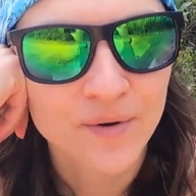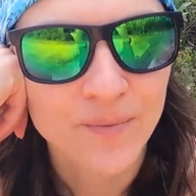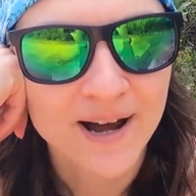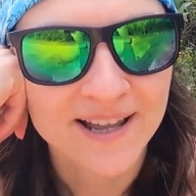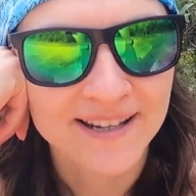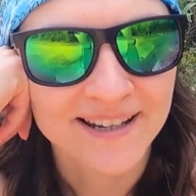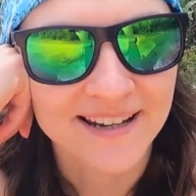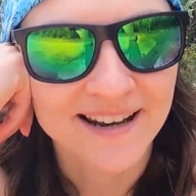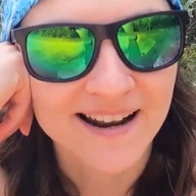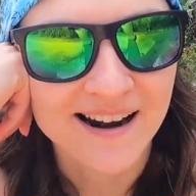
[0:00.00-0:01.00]

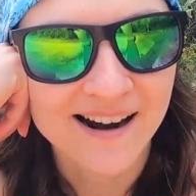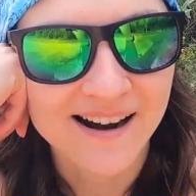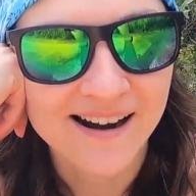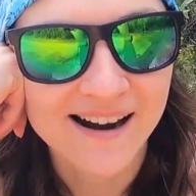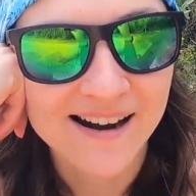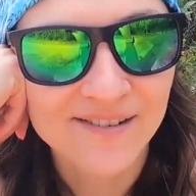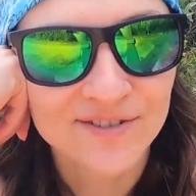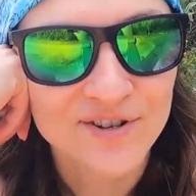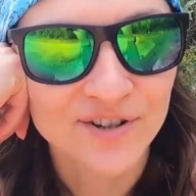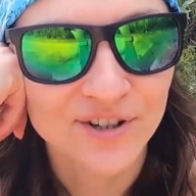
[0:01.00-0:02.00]
when I
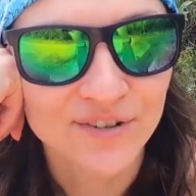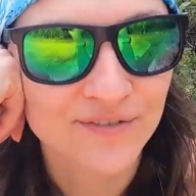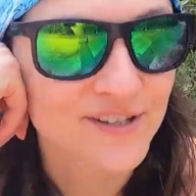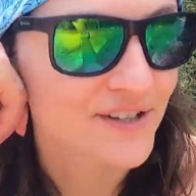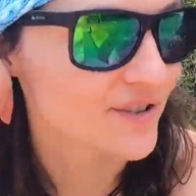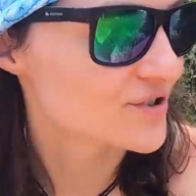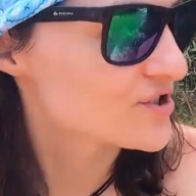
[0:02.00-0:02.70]
was not in good physical